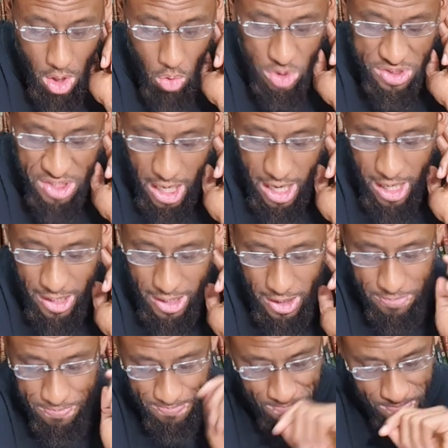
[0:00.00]
wa ta'ala.
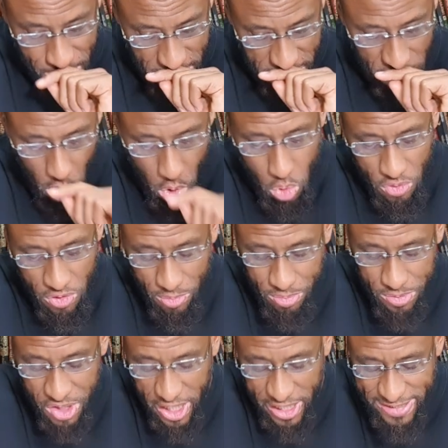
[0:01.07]
So the
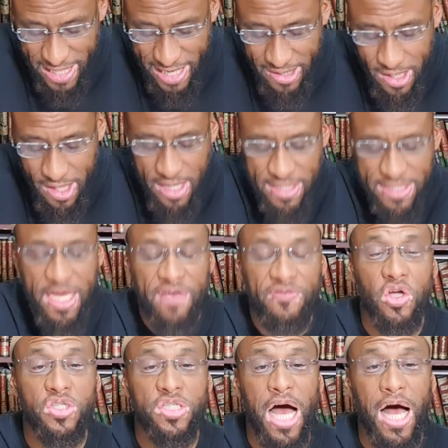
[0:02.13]
Sheikh said, save
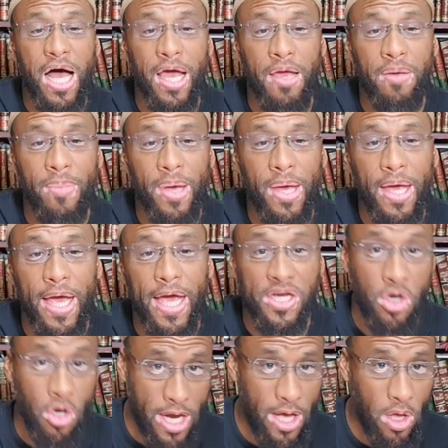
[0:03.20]
your time and
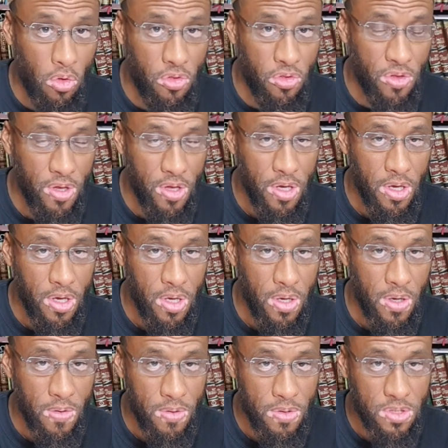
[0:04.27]
your health
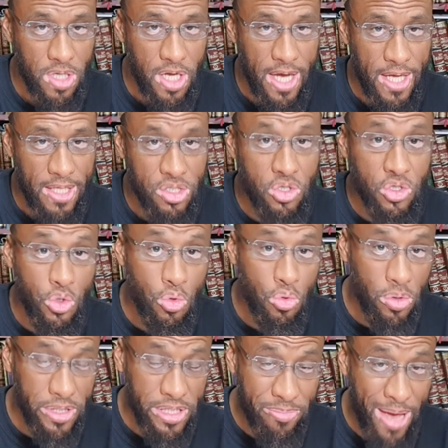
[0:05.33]
to do
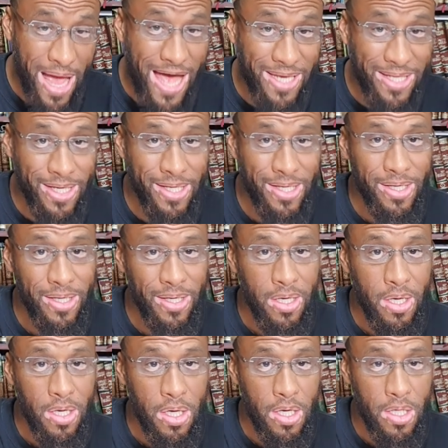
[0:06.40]
ibadah.
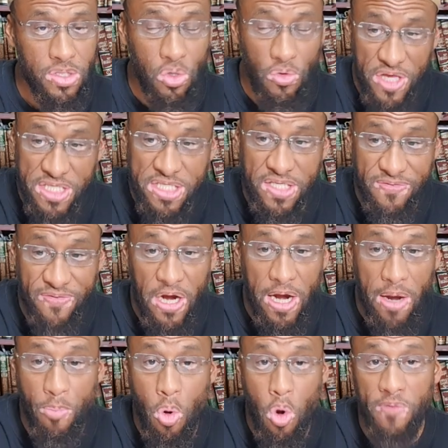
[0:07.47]
So this is very
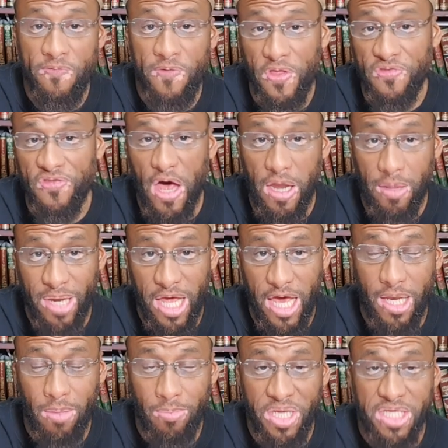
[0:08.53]
important for the talib
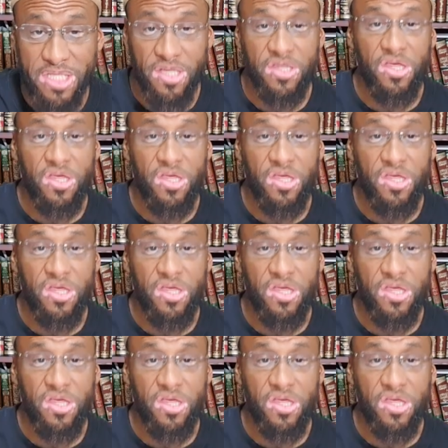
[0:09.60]
al-ilm because the